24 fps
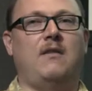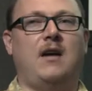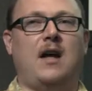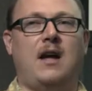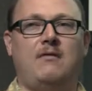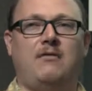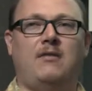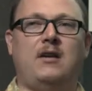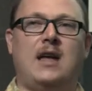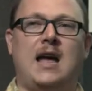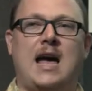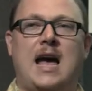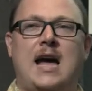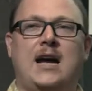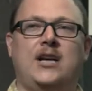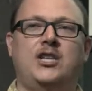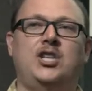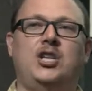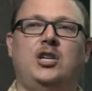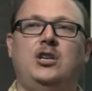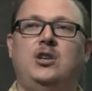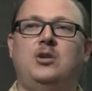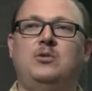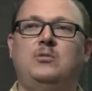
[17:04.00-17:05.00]
every
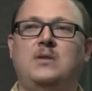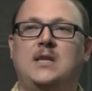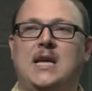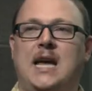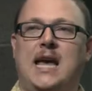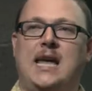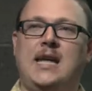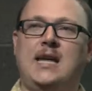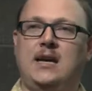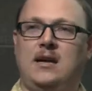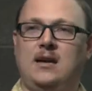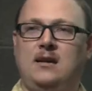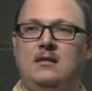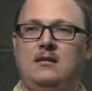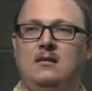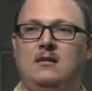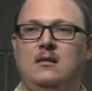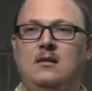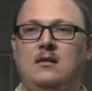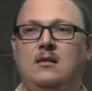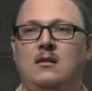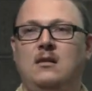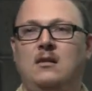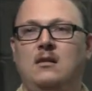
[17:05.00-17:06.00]
action you take
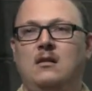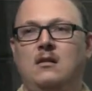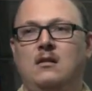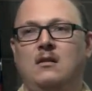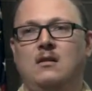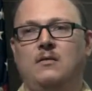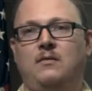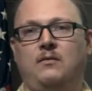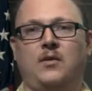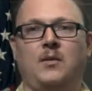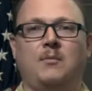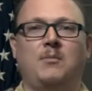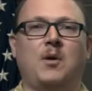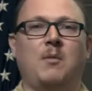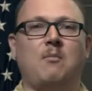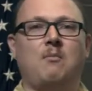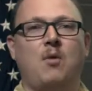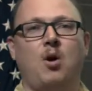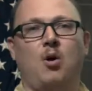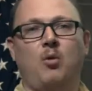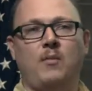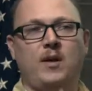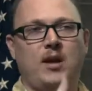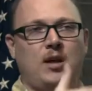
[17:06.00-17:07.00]
from the
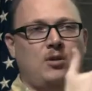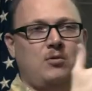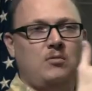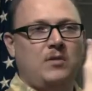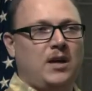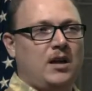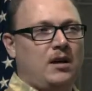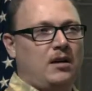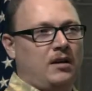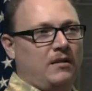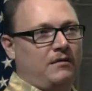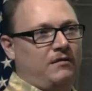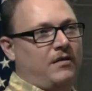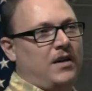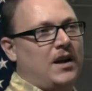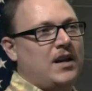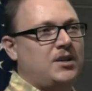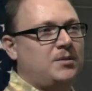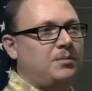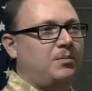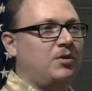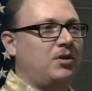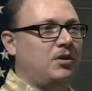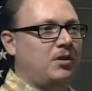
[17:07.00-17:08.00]
moment you get on
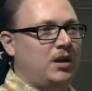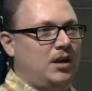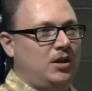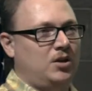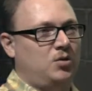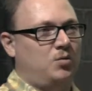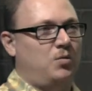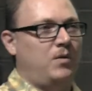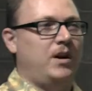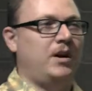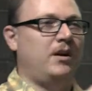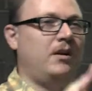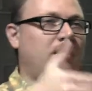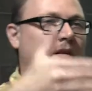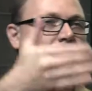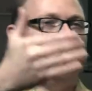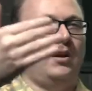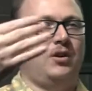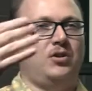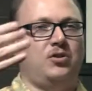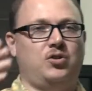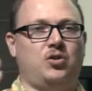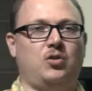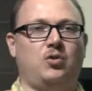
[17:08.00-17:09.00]
Facebook and Twitter and
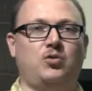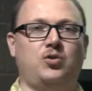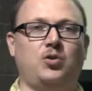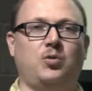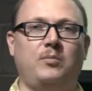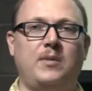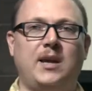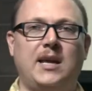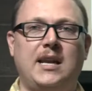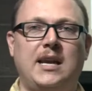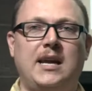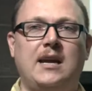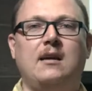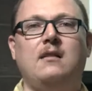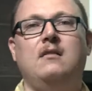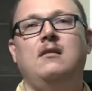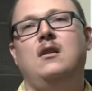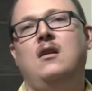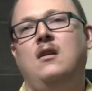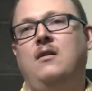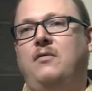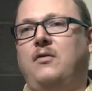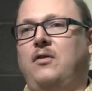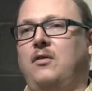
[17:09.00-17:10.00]
your social media
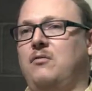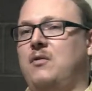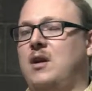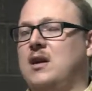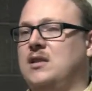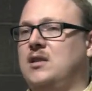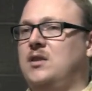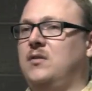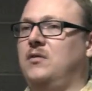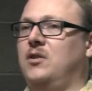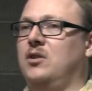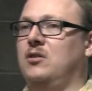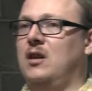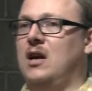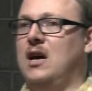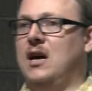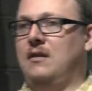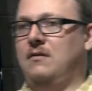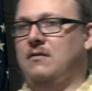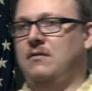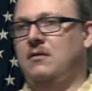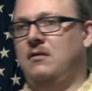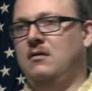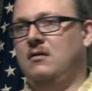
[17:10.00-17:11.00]
for the rest of your
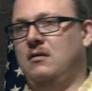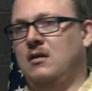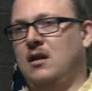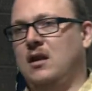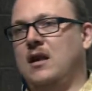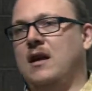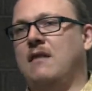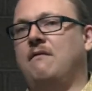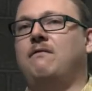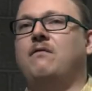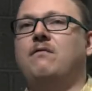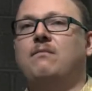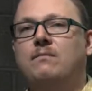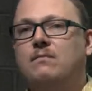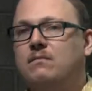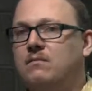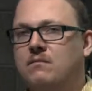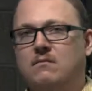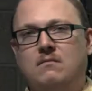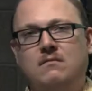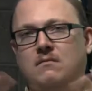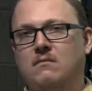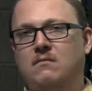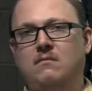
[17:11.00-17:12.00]
life. And that,
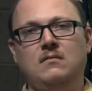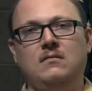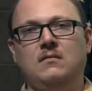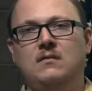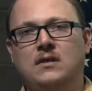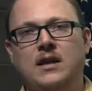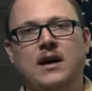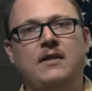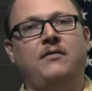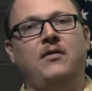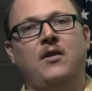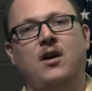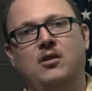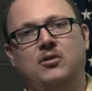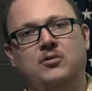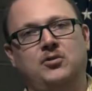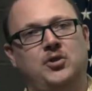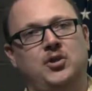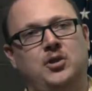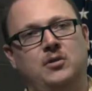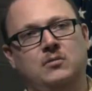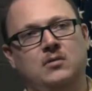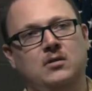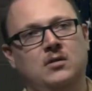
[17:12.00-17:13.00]
that follows
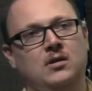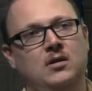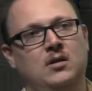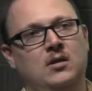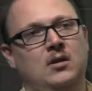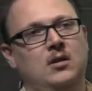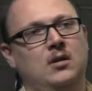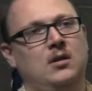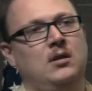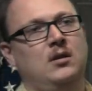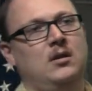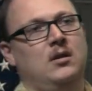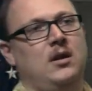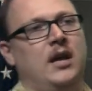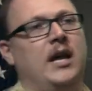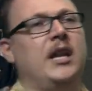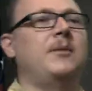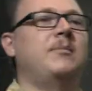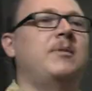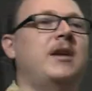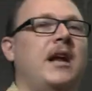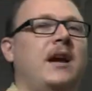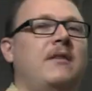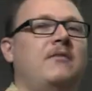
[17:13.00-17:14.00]
you.
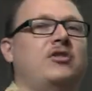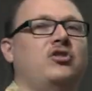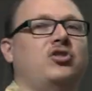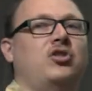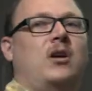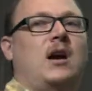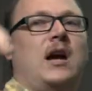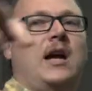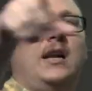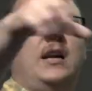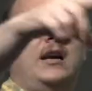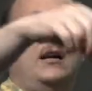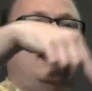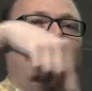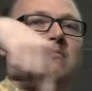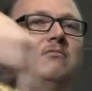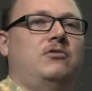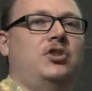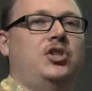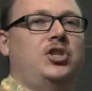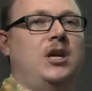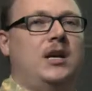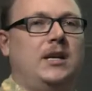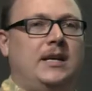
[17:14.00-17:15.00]
Anybody ever try to
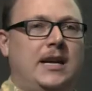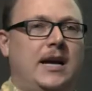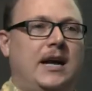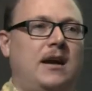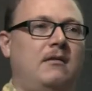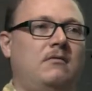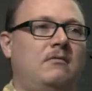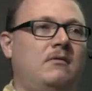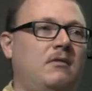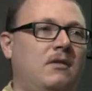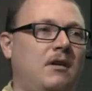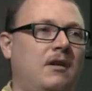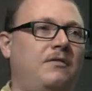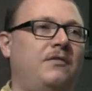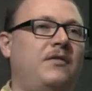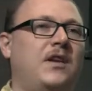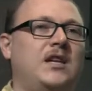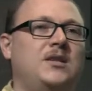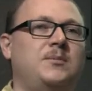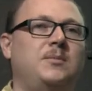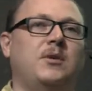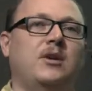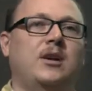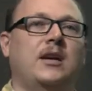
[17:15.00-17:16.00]
shut down a
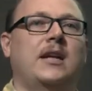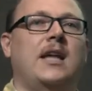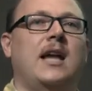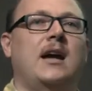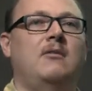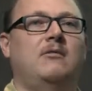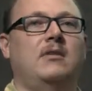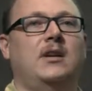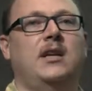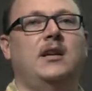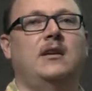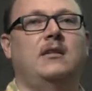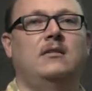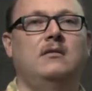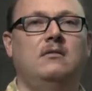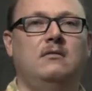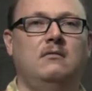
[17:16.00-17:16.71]
Facebook account here?